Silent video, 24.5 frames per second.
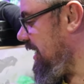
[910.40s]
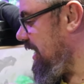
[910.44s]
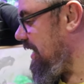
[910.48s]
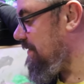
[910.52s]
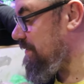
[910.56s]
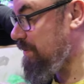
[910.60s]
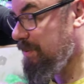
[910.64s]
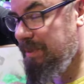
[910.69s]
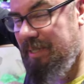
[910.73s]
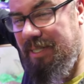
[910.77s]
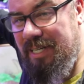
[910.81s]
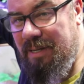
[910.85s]

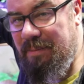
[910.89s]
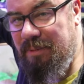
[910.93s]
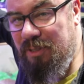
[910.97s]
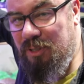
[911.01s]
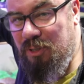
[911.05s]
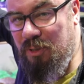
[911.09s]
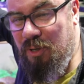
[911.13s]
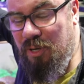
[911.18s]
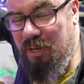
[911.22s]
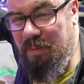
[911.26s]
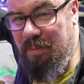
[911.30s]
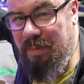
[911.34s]
If you want to come and
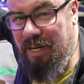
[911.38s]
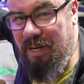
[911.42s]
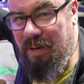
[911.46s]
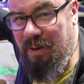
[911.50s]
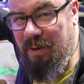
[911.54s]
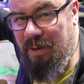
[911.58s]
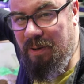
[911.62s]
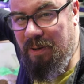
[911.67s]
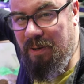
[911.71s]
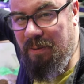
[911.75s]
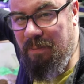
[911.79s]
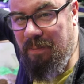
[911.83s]
join me
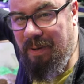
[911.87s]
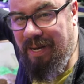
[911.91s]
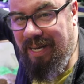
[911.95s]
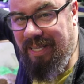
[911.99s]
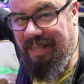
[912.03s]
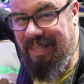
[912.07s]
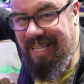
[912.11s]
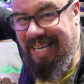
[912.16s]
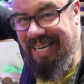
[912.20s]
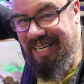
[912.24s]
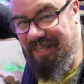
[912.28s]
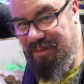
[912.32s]
on my
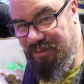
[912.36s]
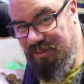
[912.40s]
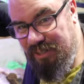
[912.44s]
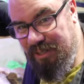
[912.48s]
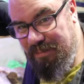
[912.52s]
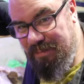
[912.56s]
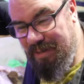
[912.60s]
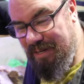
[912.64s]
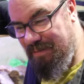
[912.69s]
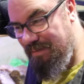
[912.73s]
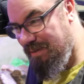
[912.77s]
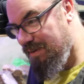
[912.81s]
live
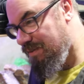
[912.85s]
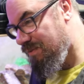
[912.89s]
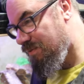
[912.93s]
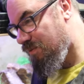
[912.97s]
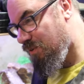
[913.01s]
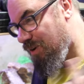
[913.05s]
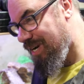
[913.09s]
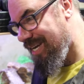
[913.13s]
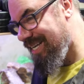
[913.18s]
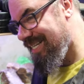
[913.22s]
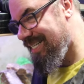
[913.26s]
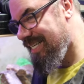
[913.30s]
stream every
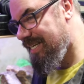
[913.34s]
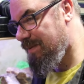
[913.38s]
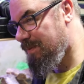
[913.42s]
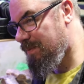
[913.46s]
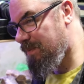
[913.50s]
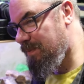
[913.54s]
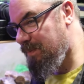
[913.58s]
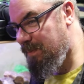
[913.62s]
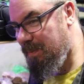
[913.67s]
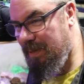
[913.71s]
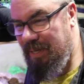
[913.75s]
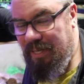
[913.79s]
Friday,
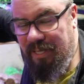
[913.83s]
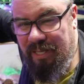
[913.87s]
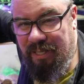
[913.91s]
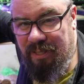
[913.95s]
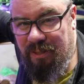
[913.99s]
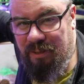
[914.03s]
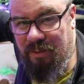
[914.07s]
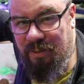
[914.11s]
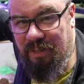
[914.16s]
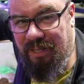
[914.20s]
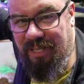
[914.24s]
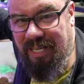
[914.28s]
we
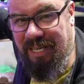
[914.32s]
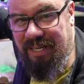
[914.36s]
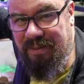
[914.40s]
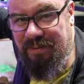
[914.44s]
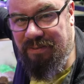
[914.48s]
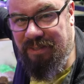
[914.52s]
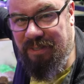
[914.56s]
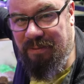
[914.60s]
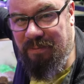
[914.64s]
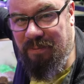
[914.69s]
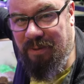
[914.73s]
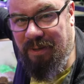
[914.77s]
do a live
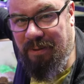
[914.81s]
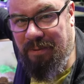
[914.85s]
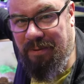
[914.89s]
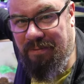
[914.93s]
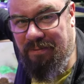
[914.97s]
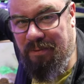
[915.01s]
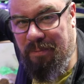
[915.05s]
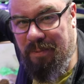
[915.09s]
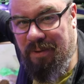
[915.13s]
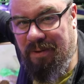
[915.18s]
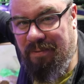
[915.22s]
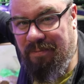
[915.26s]
stream where we
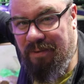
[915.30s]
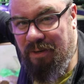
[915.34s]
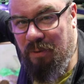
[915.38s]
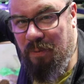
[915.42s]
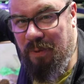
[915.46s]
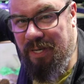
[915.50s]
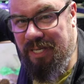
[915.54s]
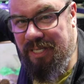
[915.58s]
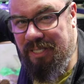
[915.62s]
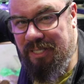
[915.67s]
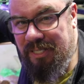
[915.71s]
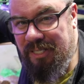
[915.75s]
have a bit of a
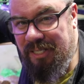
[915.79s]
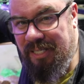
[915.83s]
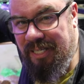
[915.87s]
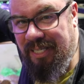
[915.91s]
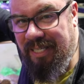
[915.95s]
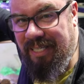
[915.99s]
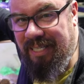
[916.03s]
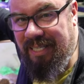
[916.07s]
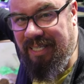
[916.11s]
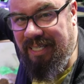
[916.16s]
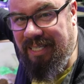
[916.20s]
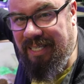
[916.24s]
quiz.
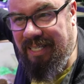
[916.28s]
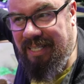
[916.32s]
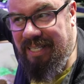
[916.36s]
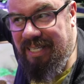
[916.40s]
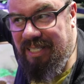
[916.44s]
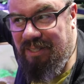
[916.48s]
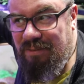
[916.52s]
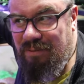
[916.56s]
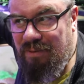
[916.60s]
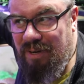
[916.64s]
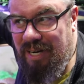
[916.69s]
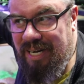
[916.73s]

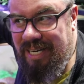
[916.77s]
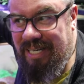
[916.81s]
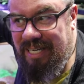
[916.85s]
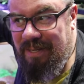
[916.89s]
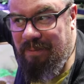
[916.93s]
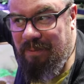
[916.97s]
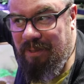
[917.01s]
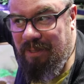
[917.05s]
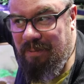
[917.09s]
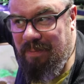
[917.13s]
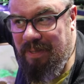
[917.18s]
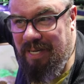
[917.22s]
This
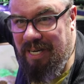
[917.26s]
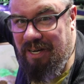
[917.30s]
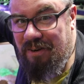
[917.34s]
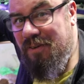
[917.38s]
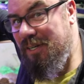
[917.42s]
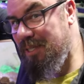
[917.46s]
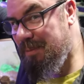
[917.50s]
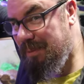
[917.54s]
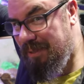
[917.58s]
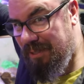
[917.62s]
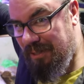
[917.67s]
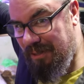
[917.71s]
Friday will be a
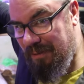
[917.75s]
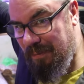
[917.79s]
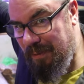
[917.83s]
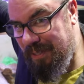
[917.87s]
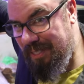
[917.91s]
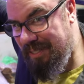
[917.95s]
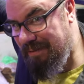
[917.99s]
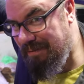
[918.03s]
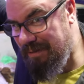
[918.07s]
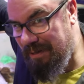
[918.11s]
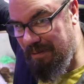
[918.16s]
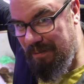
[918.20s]
Christmas
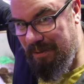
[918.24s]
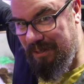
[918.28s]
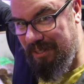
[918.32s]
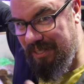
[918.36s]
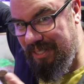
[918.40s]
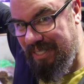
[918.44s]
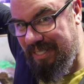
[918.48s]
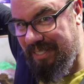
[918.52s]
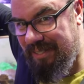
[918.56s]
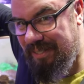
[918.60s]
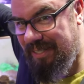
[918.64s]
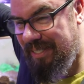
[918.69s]
quiz, if you're
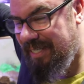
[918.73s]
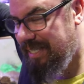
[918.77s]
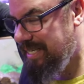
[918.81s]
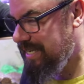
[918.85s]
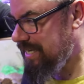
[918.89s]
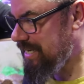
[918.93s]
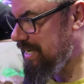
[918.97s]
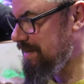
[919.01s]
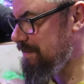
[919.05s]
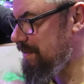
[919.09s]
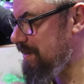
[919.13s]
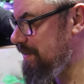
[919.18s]
watching this on the day
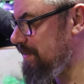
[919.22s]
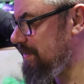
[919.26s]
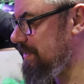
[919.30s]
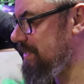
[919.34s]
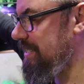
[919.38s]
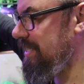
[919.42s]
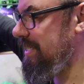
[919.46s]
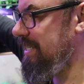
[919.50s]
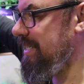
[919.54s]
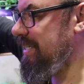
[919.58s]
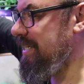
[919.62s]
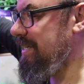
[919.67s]
it came
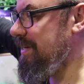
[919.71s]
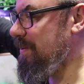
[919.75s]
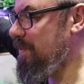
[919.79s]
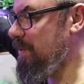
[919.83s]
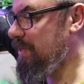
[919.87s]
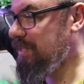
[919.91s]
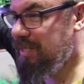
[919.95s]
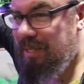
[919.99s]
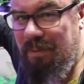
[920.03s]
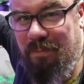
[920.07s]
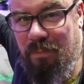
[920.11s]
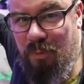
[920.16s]
out,
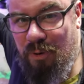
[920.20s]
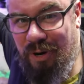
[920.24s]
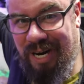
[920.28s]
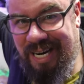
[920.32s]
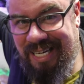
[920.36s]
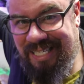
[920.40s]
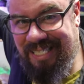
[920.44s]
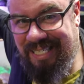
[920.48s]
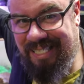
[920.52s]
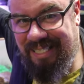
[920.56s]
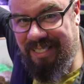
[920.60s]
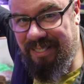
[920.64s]
with some
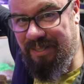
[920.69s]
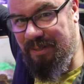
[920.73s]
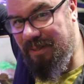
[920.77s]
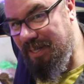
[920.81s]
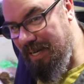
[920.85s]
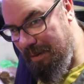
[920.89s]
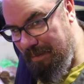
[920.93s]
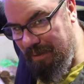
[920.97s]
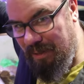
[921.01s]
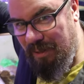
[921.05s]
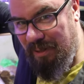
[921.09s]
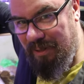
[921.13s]
prizes, so
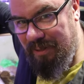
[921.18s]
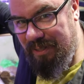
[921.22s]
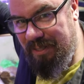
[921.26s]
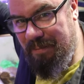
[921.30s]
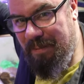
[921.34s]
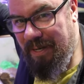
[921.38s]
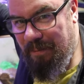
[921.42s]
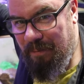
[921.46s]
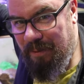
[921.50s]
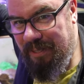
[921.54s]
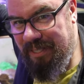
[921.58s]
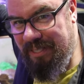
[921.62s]
come along, you
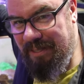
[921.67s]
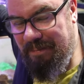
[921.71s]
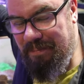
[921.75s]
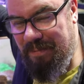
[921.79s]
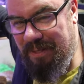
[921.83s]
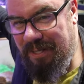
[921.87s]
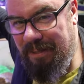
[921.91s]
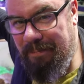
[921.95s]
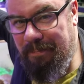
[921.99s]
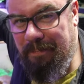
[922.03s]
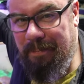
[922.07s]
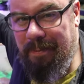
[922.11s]
might win
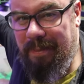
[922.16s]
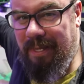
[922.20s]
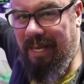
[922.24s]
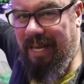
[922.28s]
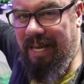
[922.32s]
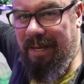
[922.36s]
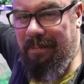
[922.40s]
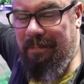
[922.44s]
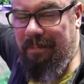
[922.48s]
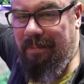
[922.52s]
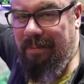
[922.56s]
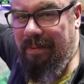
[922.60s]
something.
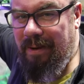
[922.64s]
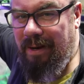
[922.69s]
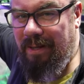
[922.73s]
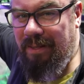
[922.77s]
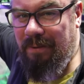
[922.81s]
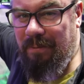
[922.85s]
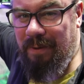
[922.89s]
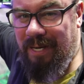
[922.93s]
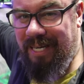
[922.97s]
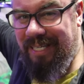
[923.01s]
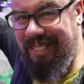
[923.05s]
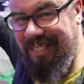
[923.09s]
Um,
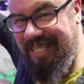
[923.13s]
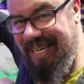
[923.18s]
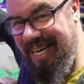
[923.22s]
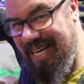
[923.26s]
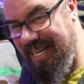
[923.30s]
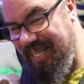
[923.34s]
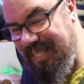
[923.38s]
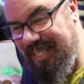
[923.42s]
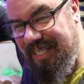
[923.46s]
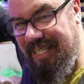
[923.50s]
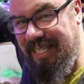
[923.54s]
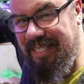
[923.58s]
otherwise, yeah,
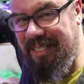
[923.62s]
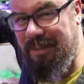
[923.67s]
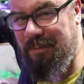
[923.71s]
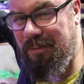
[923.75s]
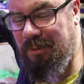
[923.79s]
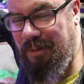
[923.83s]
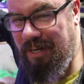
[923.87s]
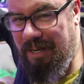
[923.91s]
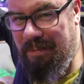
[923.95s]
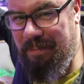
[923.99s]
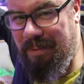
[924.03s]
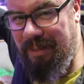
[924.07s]
click that
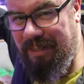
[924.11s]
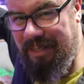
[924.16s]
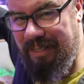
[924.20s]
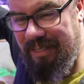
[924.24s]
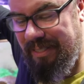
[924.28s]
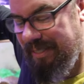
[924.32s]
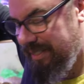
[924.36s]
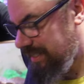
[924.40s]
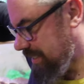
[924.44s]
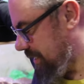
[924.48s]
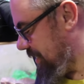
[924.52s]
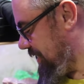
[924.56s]
subscribe
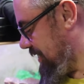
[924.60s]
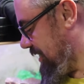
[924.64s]
button.